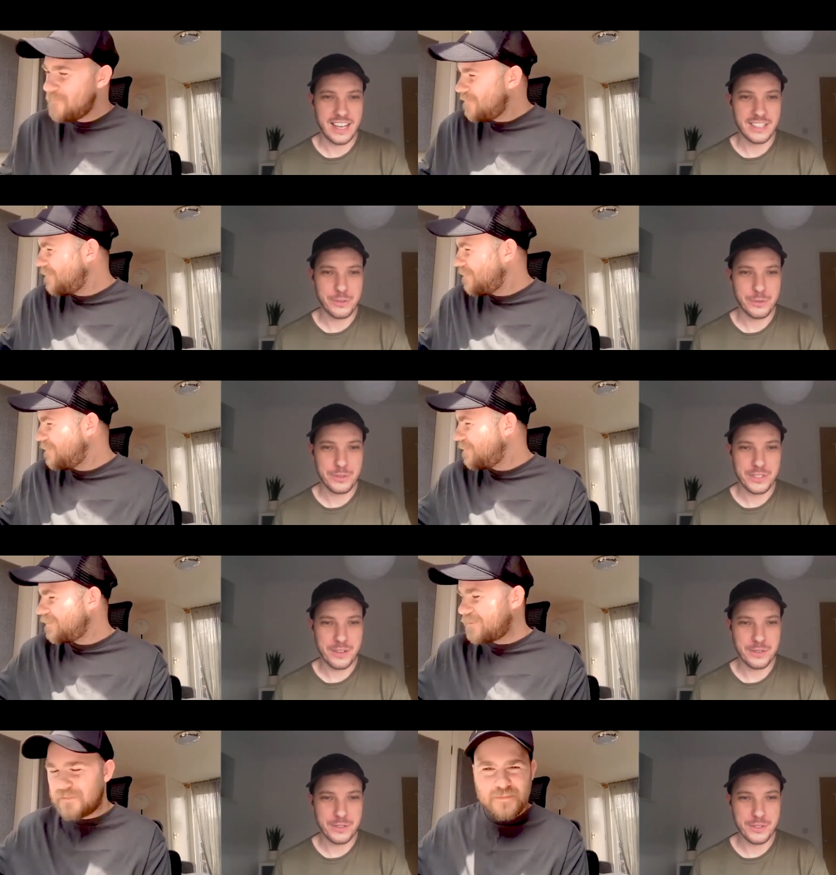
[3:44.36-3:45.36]
Speaker 1: and you're also
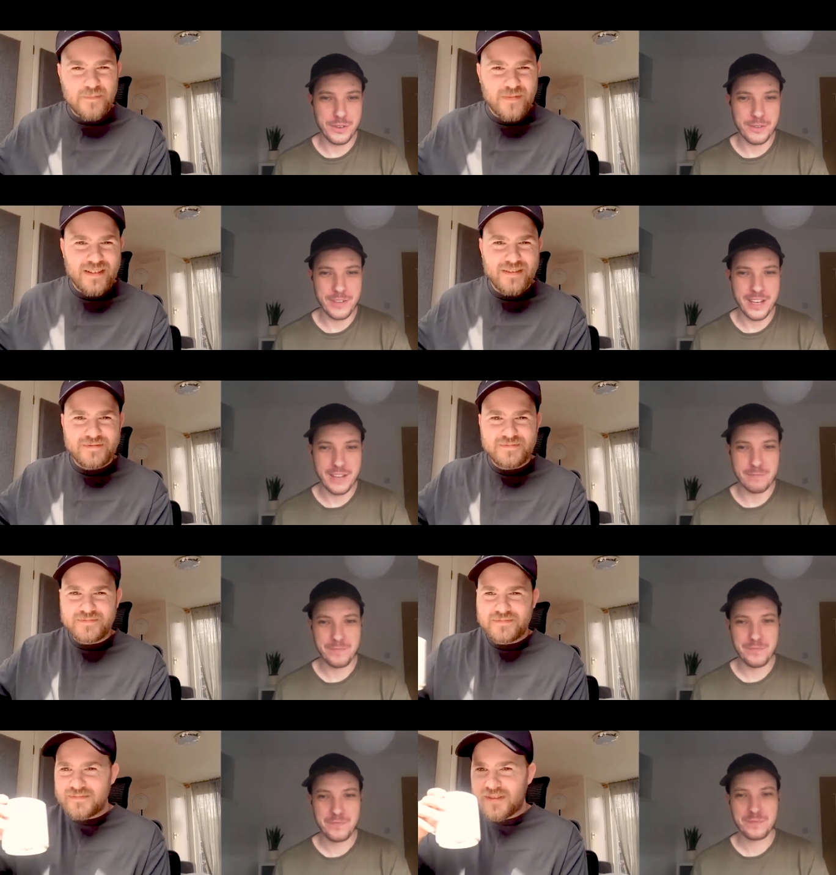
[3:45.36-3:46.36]
sort of um,
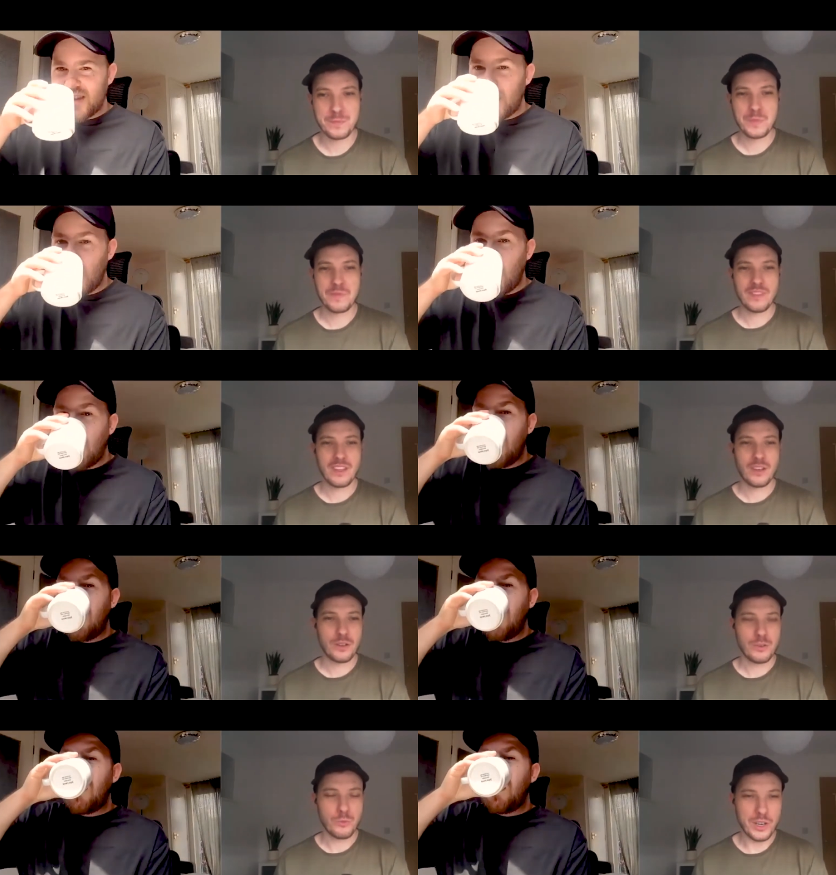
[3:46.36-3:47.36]

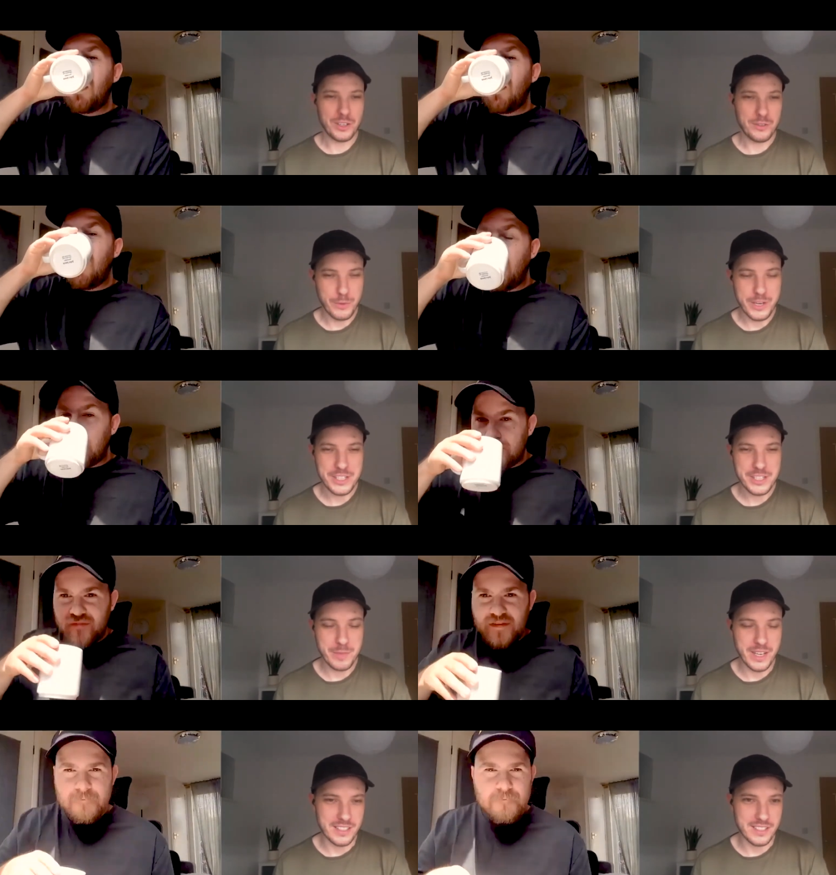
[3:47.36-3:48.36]
one of the worship
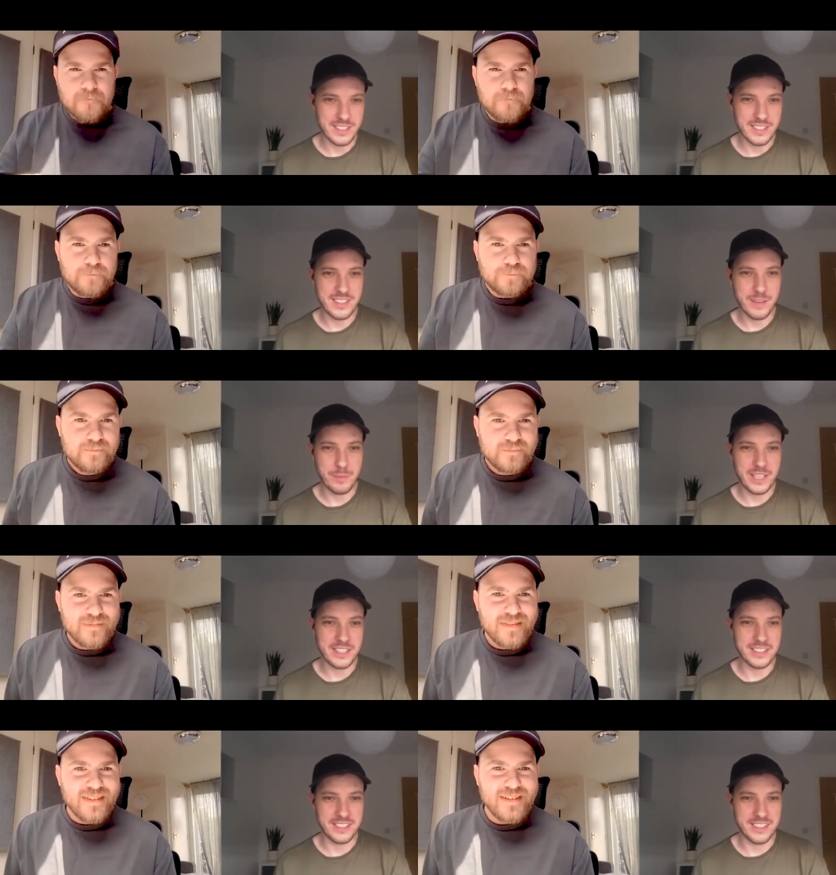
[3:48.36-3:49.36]
pastors at St.
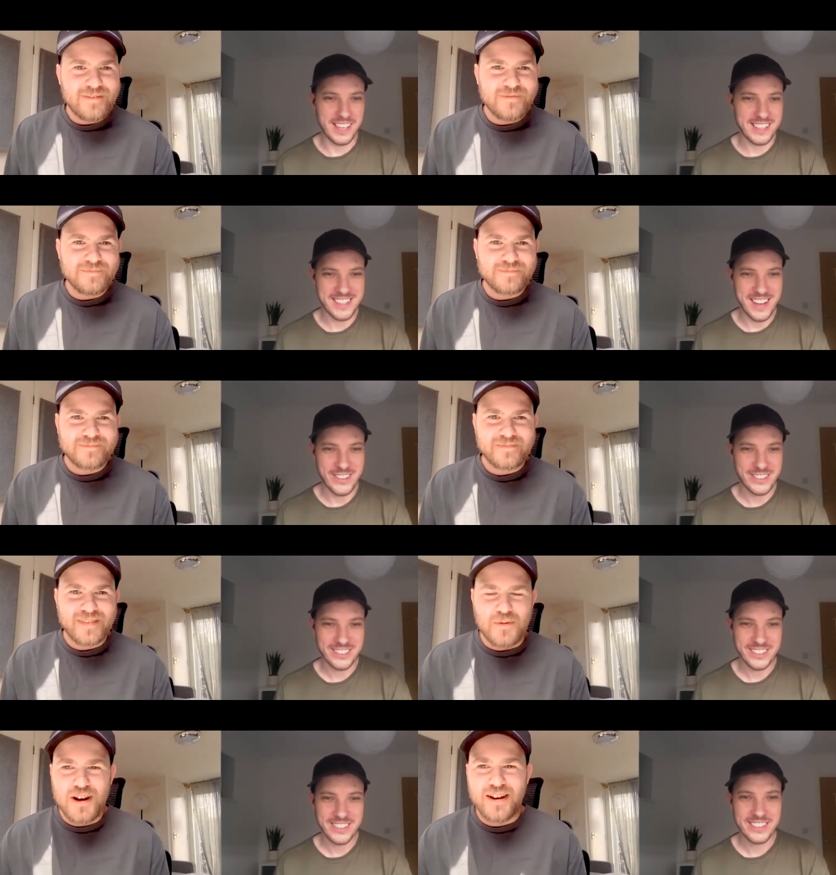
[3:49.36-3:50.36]
Peter's, I guess now.
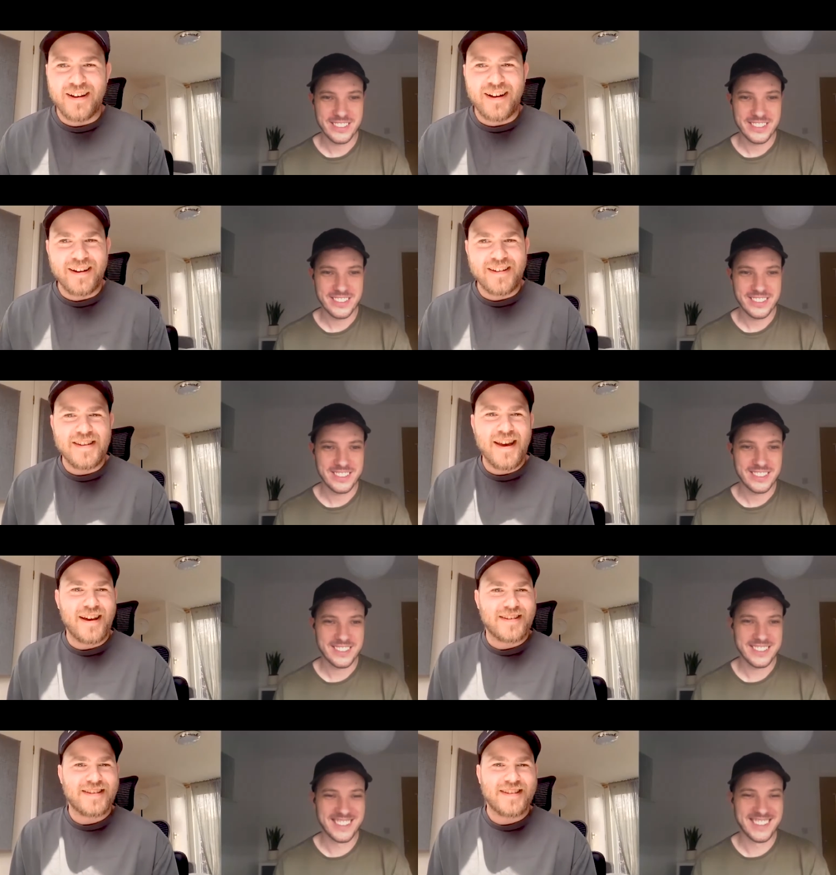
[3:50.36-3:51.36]
Speaker 2: Uh, I,
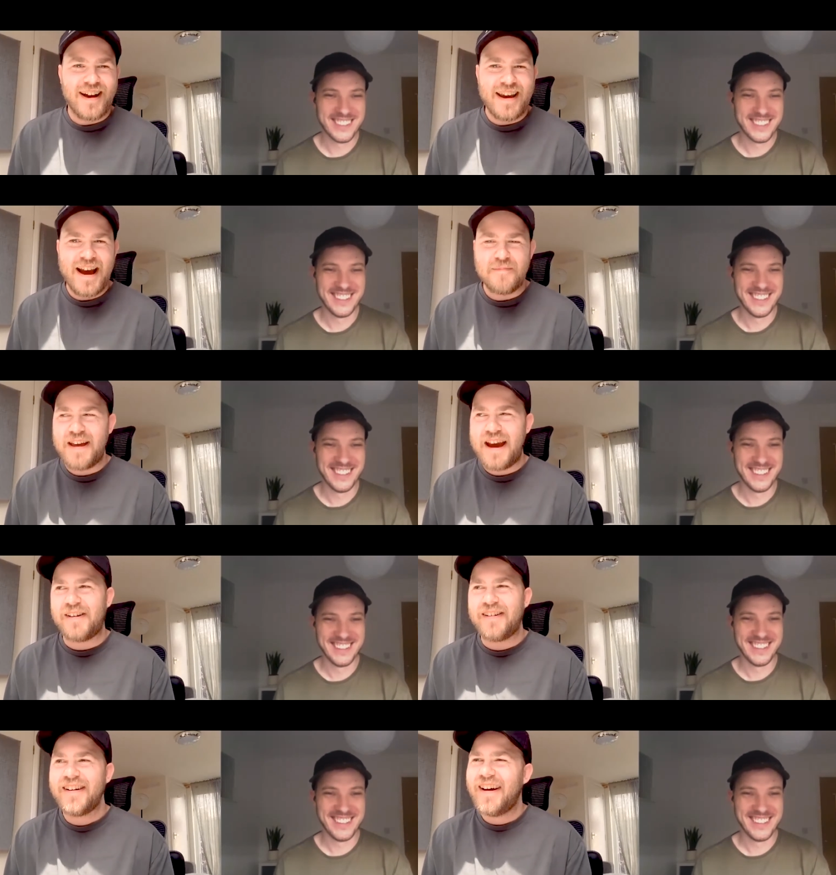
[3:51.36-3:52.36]
yes, I am
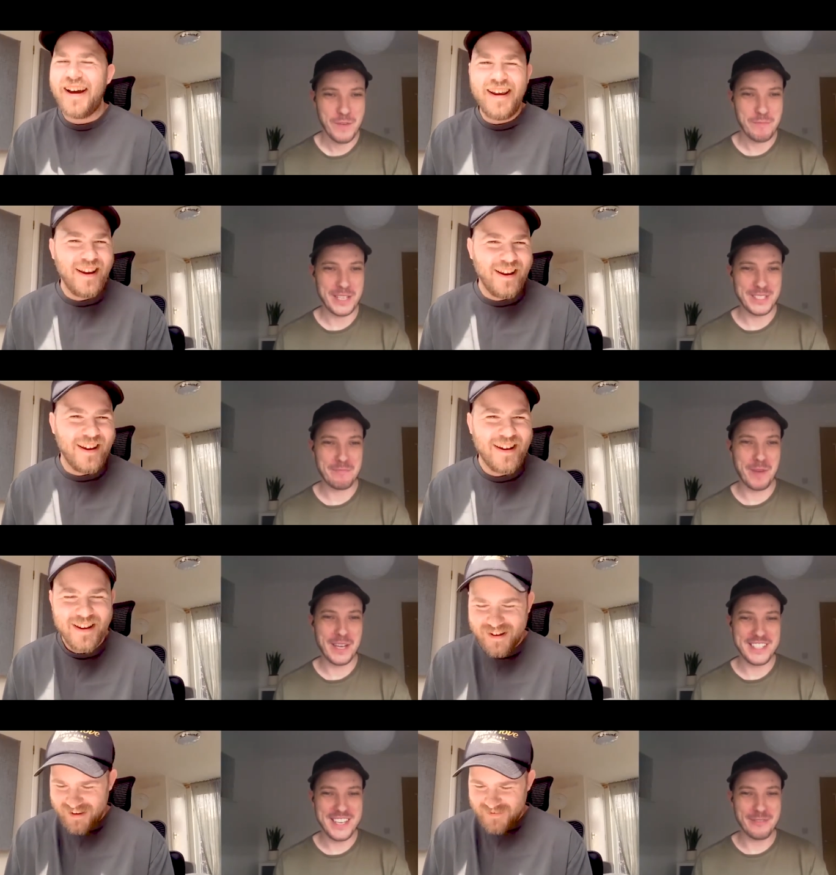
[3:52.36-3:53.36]
now by, by
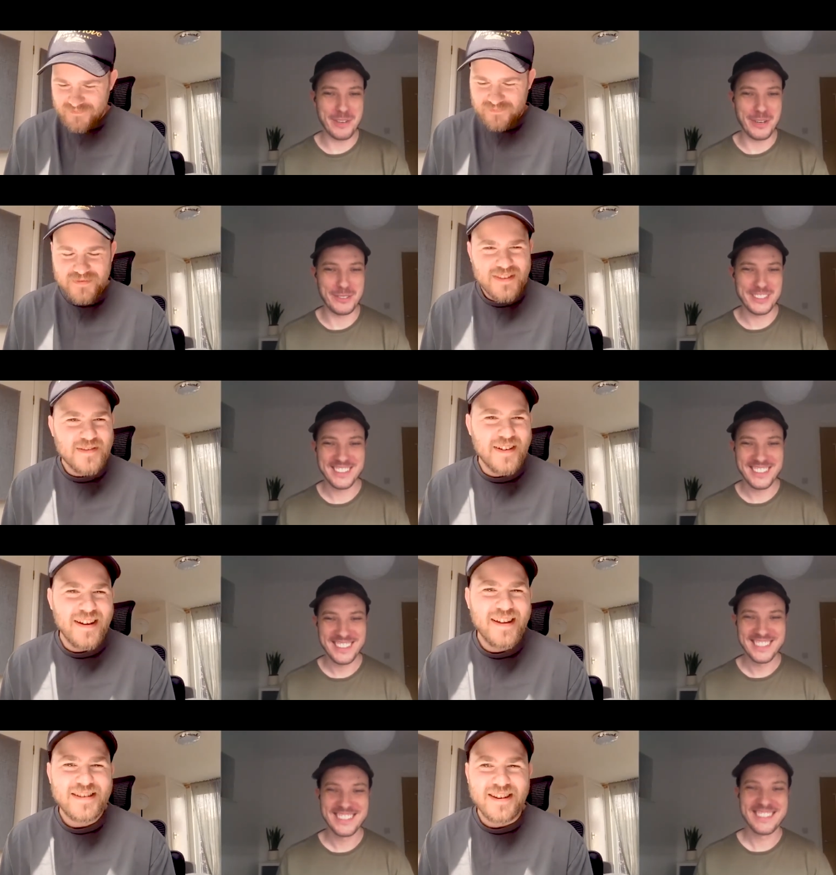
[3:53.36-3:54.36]
default.
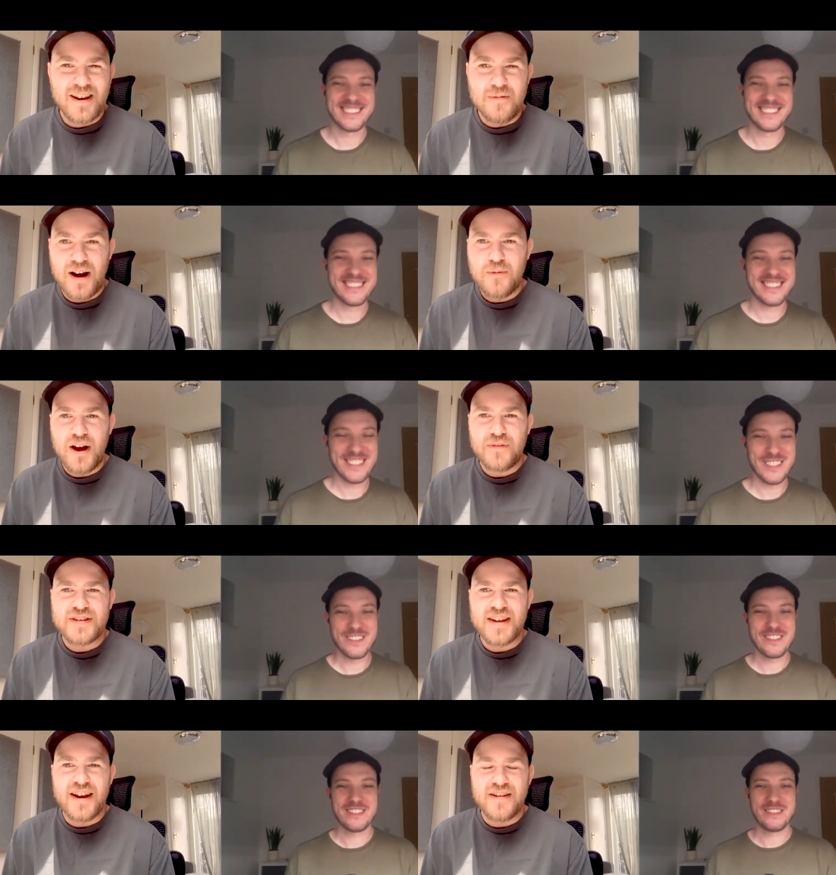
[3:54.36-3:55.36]
So my wife
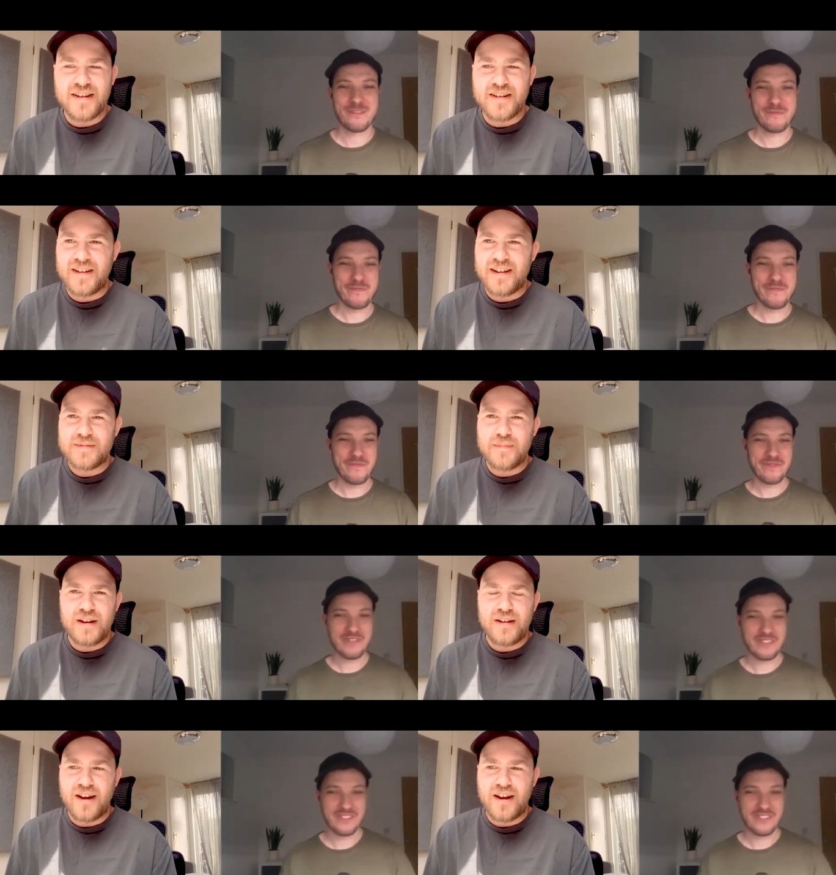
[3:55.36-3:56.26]
Sarah has been